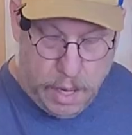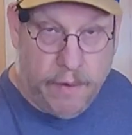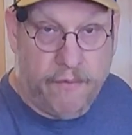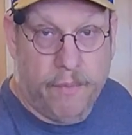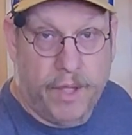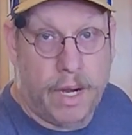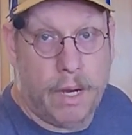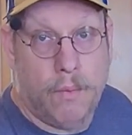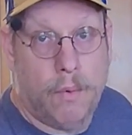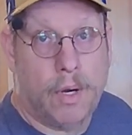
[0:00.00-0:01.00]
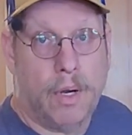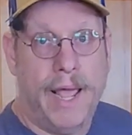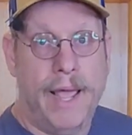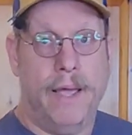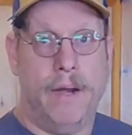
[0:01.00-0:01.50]
And from there, we're going
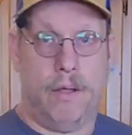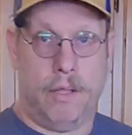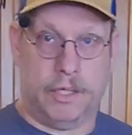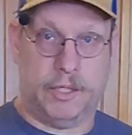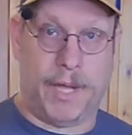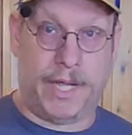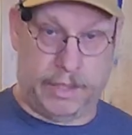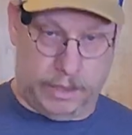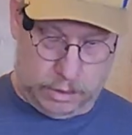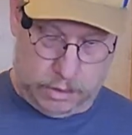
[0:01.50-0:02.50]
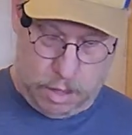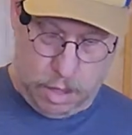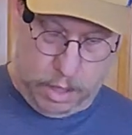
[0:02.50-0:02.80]
to add all our spices, our